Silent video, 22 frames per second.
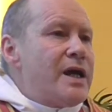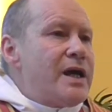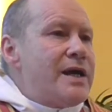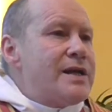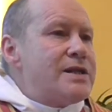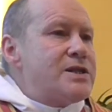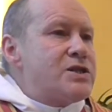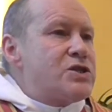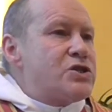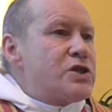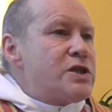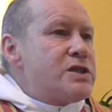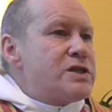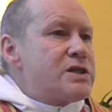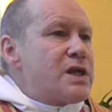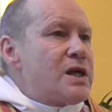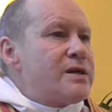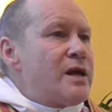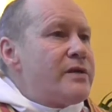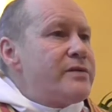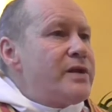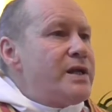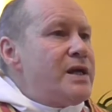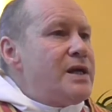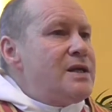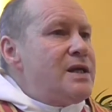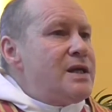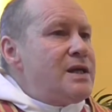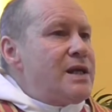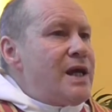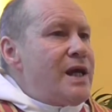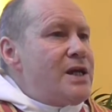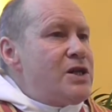It's just another
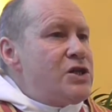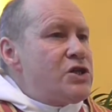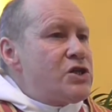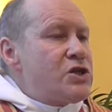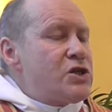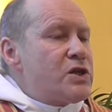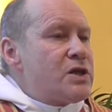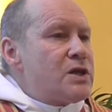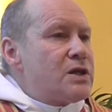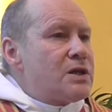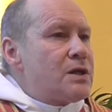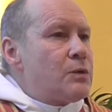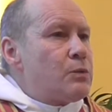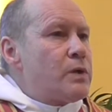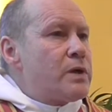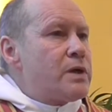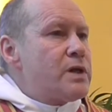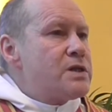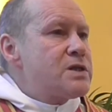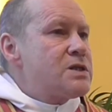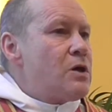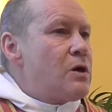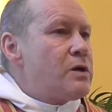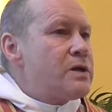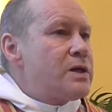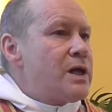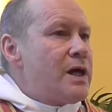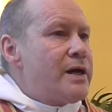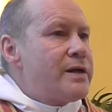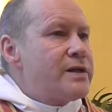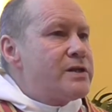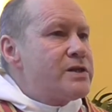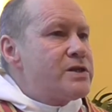indication that one has
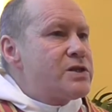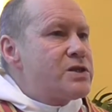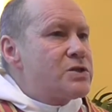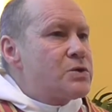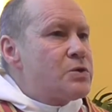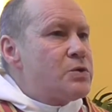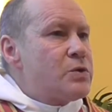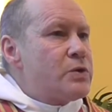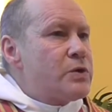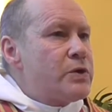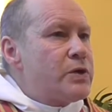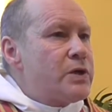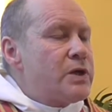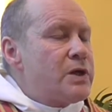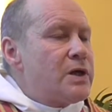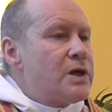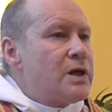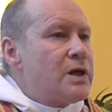not understood.